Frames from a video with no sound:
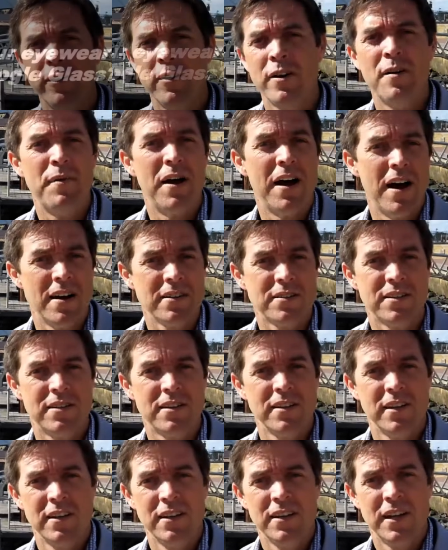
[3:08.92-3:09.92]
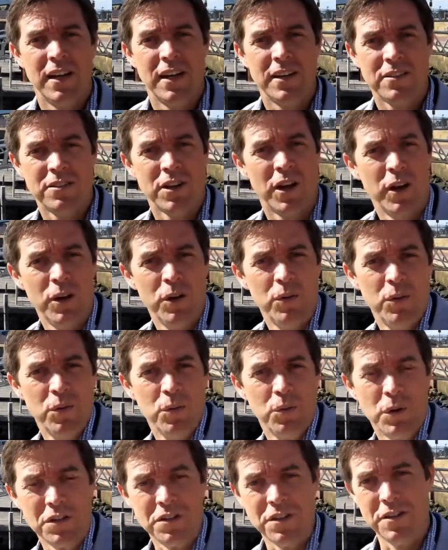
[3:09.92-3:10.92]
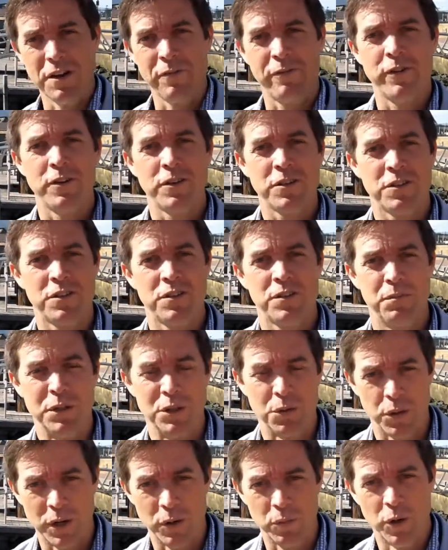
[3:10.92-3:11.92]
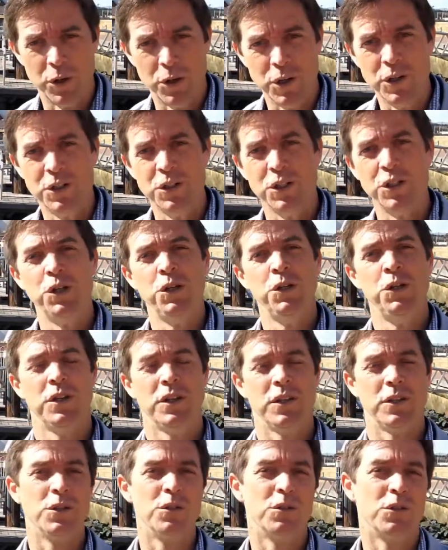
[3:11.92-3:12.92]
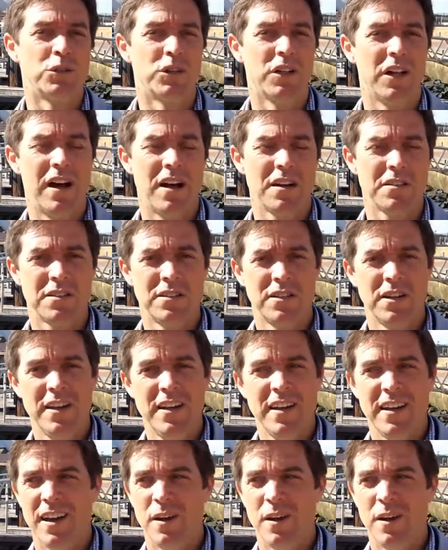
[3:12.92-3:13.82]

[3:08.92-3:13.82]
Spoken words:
Often I'm asked, so what's the difference between what you do and Google Glass,